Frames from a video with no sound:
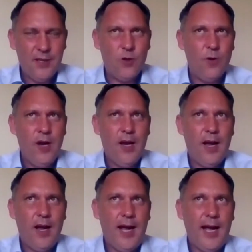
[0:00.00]
So
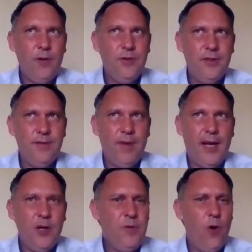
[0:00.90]
how
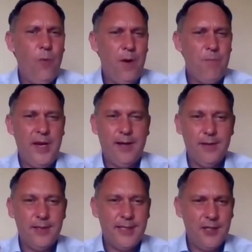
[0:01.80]
do we go about
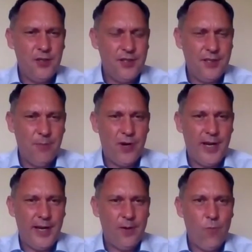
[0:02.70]
making decisions in the
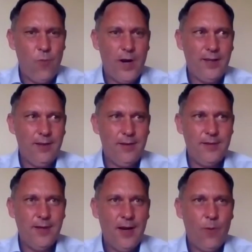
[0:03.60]
brain?
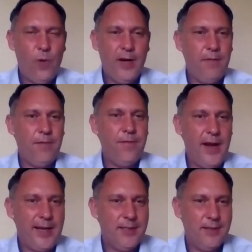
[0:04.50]
What
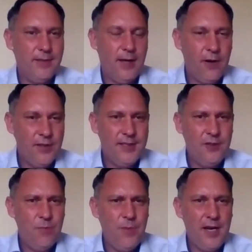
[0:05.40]
affects our
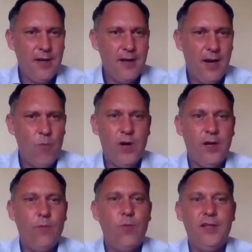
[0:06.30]
decision making, and
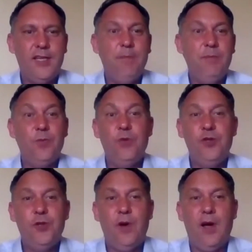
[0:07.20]
what tips
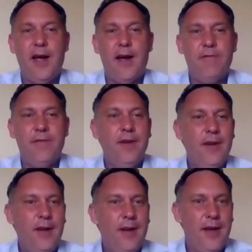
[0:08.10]
would you have
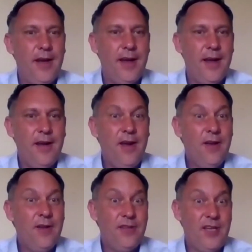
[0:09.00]
to
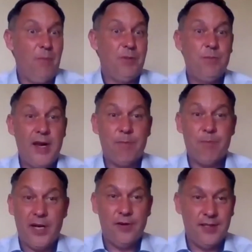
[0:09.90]
help us
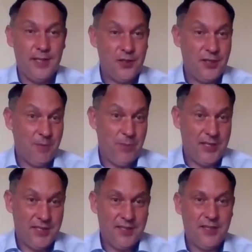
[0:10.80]
make better decisions in
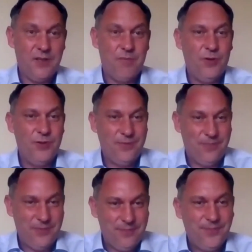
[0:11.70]
business, I suppose?